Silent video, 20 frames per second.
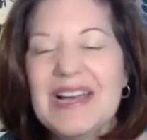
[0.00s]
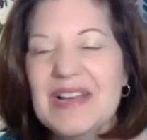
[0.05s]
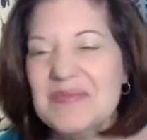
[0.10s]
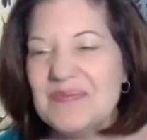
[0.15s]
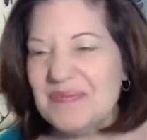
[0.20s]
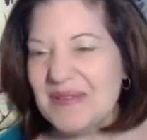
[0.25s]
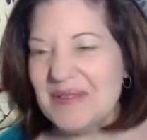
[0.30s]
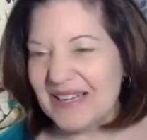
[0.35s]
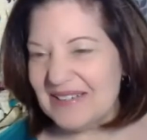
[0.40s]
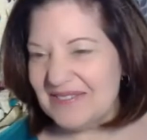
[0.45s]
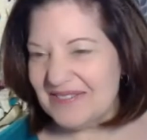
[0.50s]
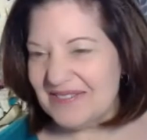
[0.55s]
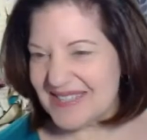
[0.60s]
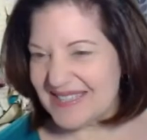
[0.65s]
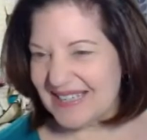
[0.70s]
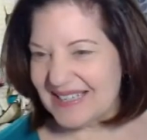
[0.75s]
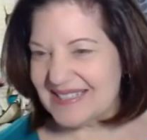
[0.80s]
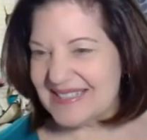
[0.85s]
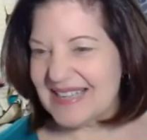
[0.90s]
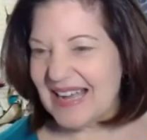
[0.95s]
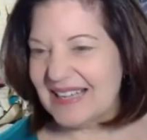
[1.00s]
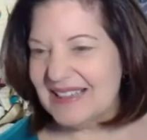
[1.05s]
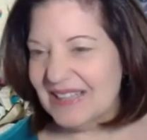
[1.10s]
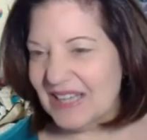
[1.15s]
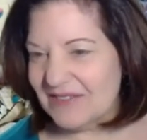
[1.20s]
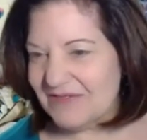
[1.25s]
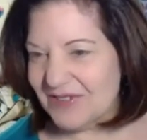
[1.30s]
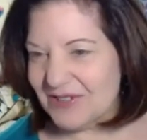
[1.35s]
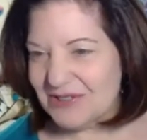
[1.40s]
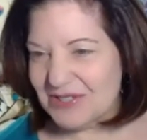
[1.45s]
Bev says, I
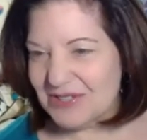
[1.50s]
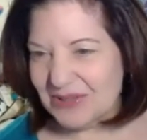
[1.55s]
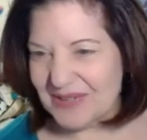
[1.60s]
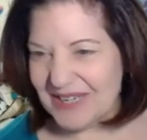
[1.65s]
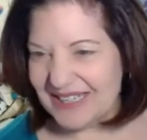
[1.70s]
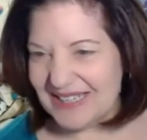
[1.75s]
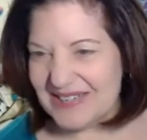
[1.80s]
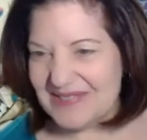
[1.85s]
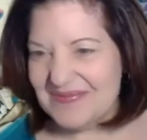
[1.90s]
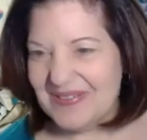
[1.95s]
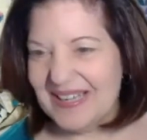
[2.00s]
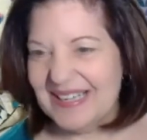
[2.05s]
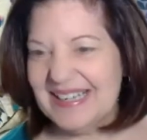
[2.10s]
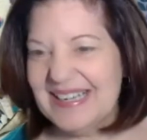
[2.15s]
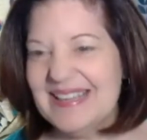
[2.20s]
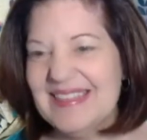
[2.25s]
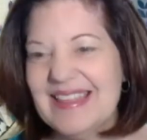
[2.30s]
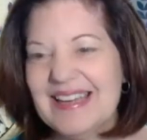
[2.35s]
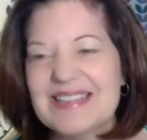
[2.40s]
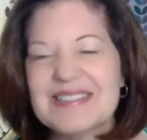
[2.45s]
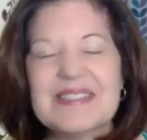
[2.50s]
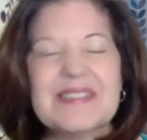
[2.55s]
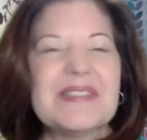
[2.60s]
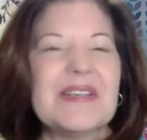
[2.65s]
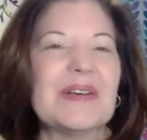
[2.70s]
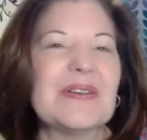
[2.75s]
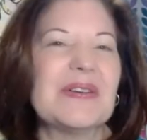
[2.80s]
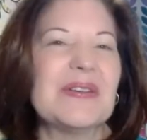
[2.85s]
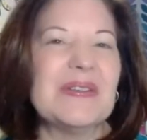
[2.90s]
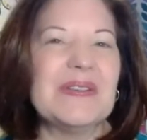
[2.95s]
love you, Joanne and Penny. That's
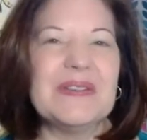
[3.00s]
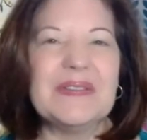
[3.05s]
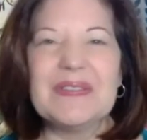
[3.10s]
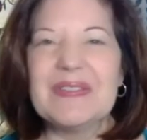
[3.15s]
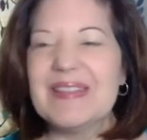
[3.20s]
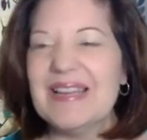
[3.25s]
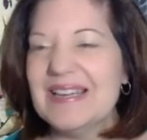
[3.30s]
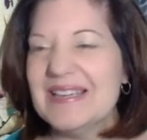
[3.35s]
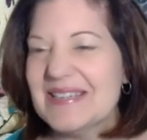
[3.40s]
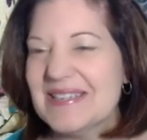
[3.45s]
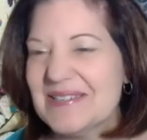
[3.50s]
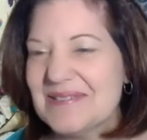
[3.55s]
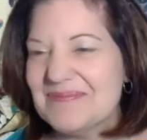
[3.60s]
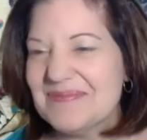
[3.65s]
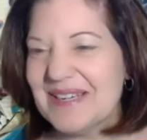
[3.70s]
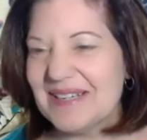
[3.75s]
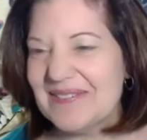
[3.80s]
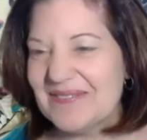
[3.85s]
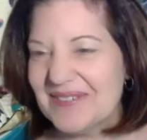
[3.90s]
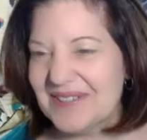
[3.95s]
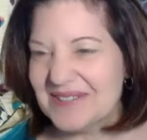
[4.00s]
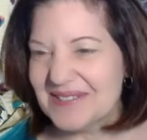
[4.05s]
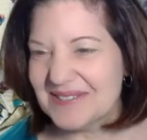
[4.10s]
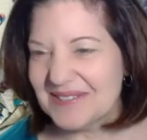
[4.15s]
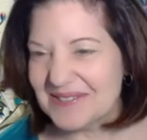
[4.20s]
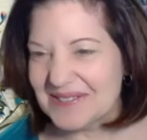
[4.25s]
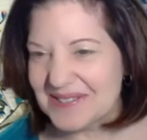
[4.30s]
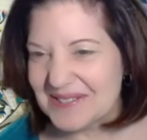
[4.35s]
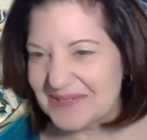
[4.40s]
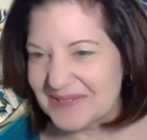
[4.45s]
so cute. Thank you, Bev. You're
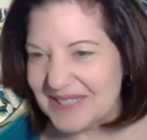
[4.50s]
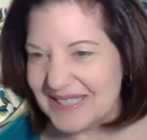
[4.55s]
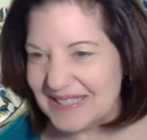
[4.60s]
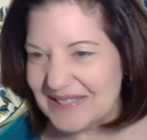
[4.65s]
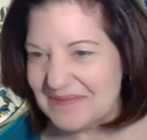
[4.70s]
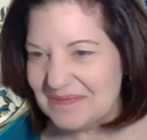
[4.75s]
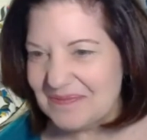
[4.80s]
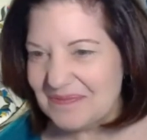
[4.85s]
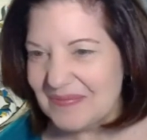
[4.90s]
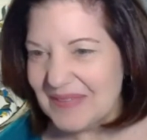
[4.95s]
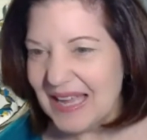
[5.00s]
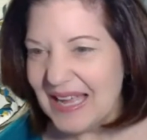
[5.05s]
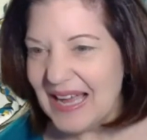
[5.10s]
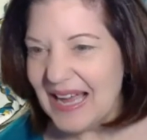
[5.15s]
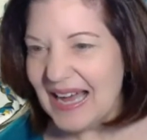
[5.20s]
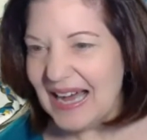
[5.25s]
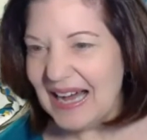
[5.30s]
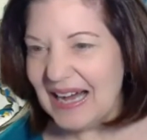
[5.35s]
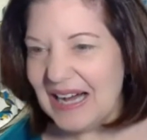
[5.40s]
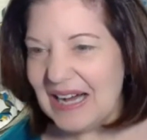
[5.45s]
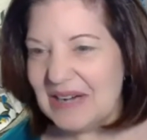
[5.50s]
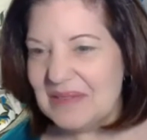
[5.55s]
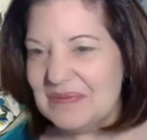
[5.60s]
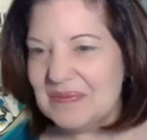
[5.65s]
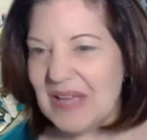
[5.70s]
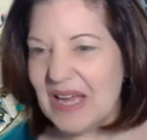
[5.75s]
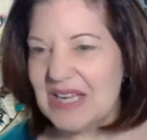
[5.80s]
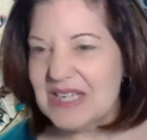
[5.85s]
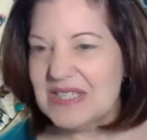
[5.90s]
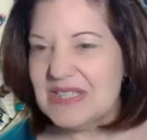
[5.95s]
so sweet.
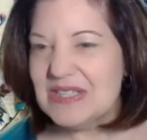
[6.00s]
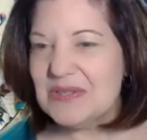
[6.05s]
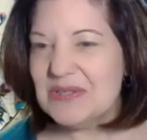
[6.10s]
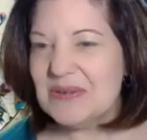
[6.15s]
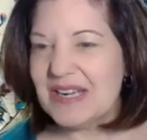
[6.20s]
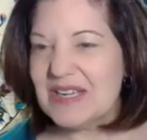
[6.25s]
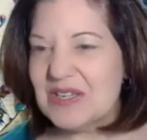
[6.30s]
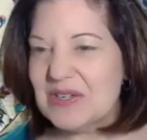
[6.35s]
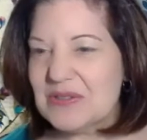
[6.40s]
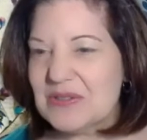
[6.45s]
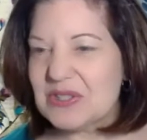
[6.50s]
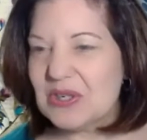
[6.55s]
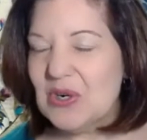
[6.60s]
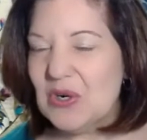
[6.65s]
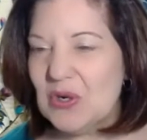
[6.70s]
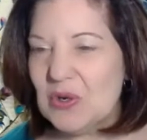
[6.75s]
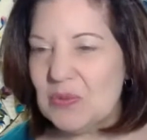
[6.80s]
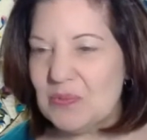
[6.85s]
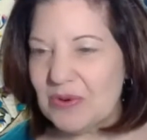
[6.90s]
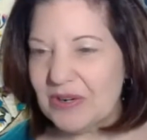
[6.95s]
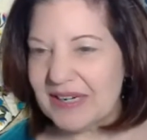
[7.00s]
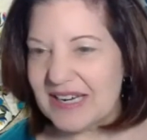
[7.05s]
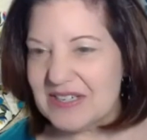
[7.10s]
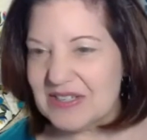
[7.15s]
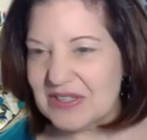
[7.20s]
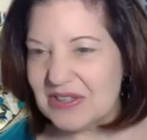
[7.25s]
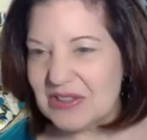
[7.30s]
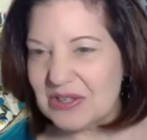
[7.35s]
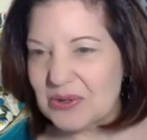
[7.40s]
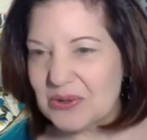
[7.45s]
Do I use a hoop when I
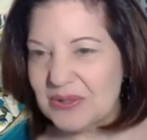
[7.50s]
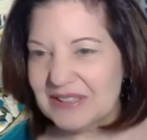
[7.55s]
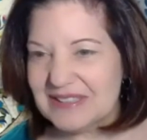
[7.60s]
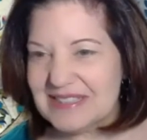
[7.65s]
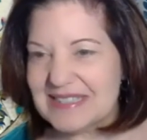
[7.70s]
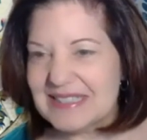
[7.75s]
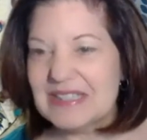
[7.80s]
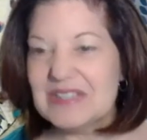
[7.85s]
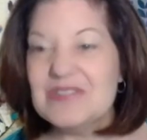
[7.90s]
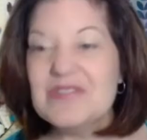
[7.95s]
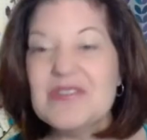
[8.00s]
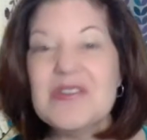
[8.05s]
do the quilting?